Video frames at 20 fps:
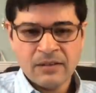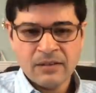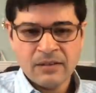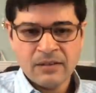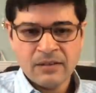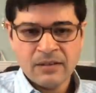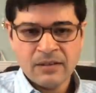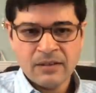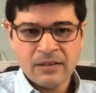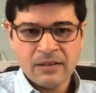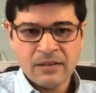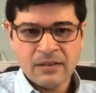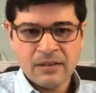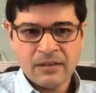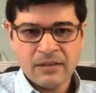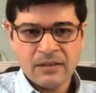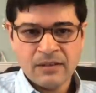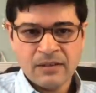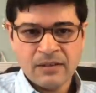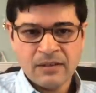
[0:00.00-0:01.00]

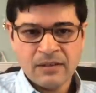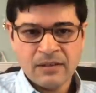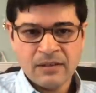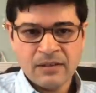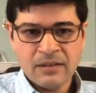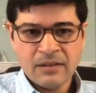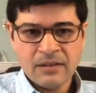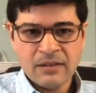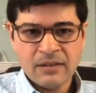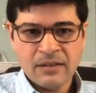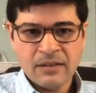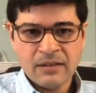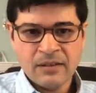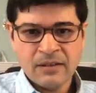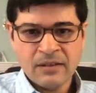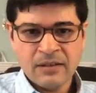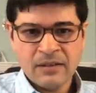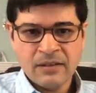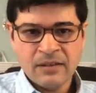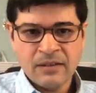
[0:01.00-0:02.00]

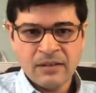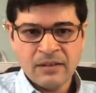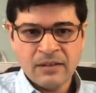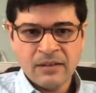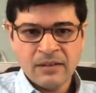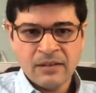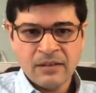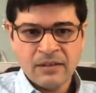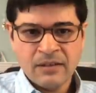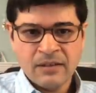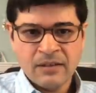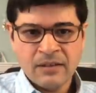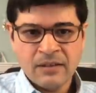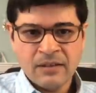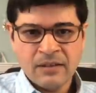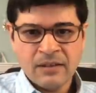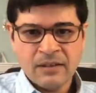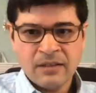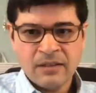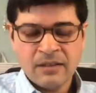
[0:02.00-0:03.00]

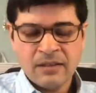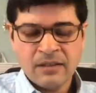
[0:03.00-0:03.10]
The person shown says nothing.